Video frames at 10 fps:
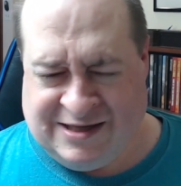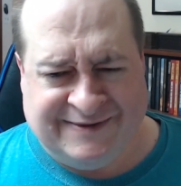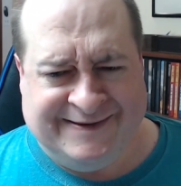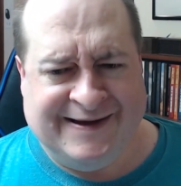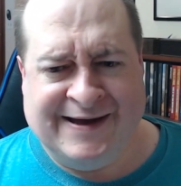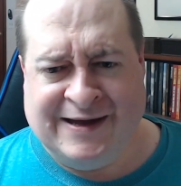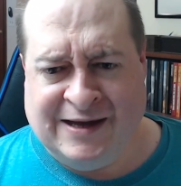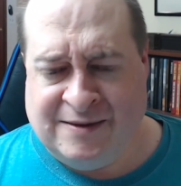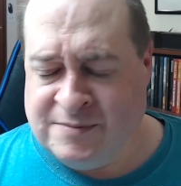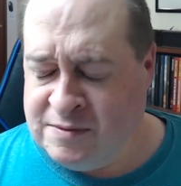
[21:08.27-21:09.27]
Not that I
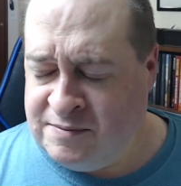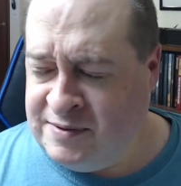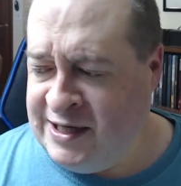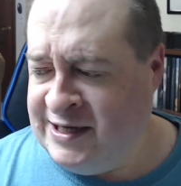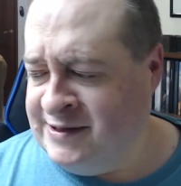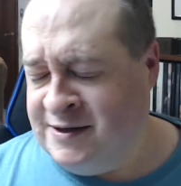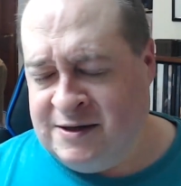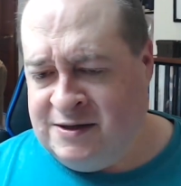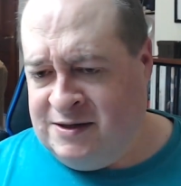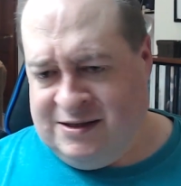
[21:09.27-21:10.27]
am, but,
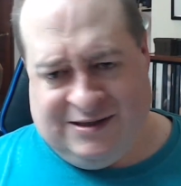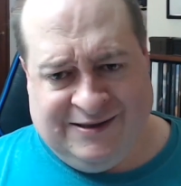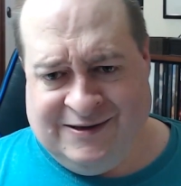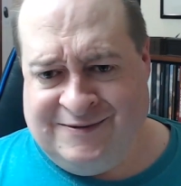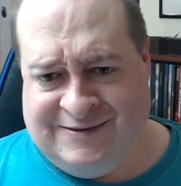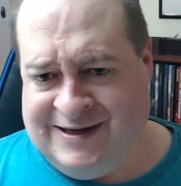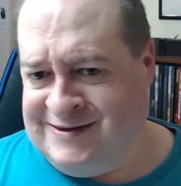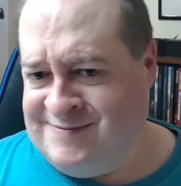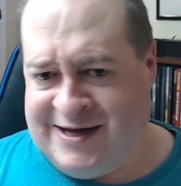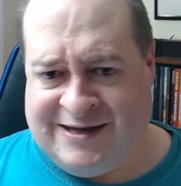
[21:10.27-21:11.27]
not
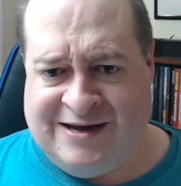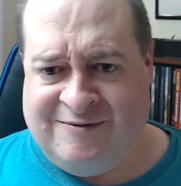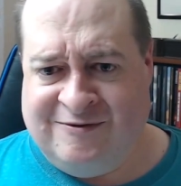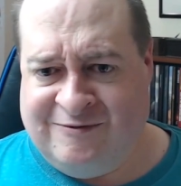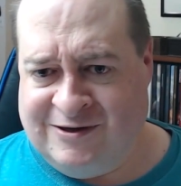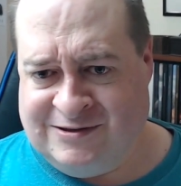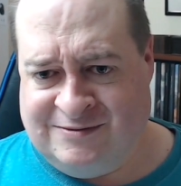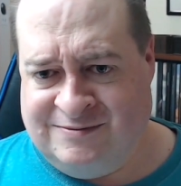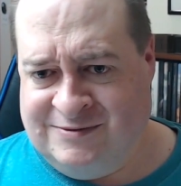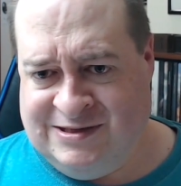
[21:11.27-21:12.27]
that my camera work
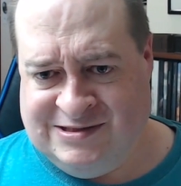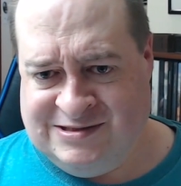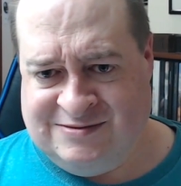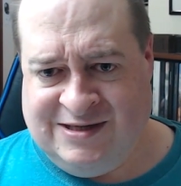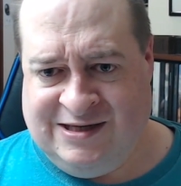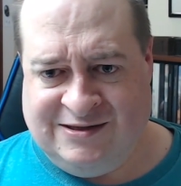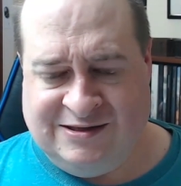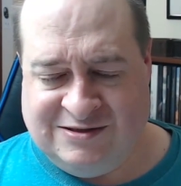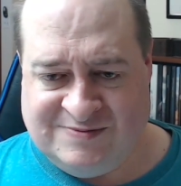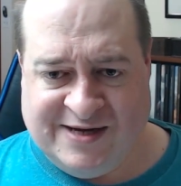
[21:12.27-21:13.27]
is
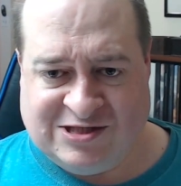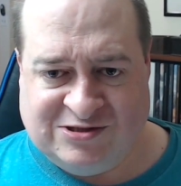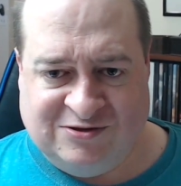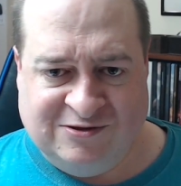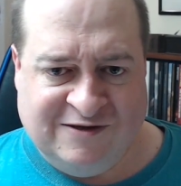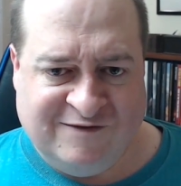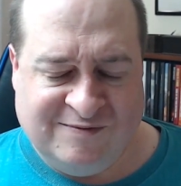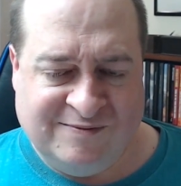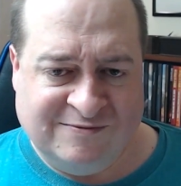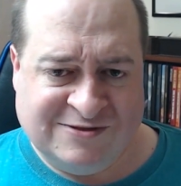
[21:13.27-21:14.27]
anything special, or
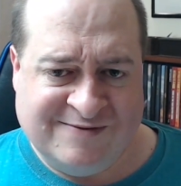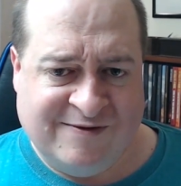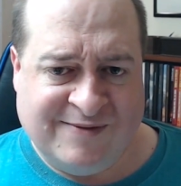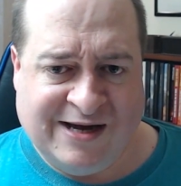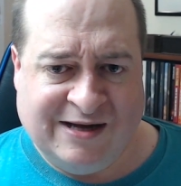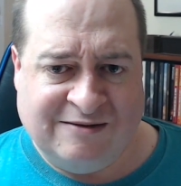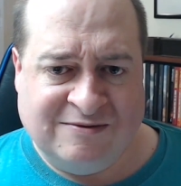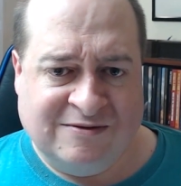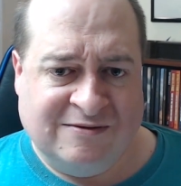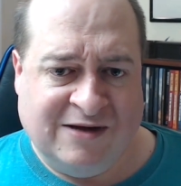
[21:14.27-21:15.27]
even some of my
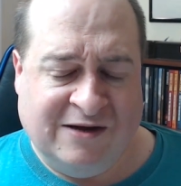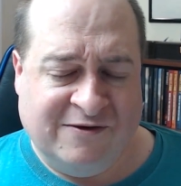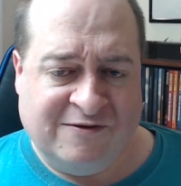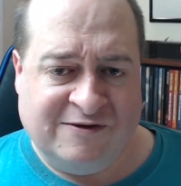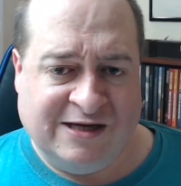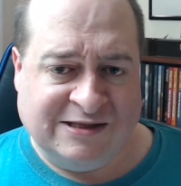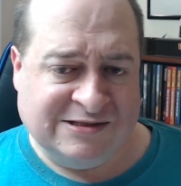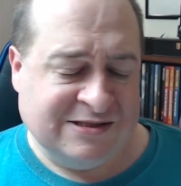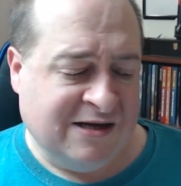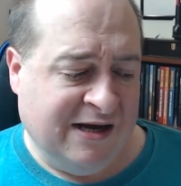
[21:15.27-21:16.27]
other things.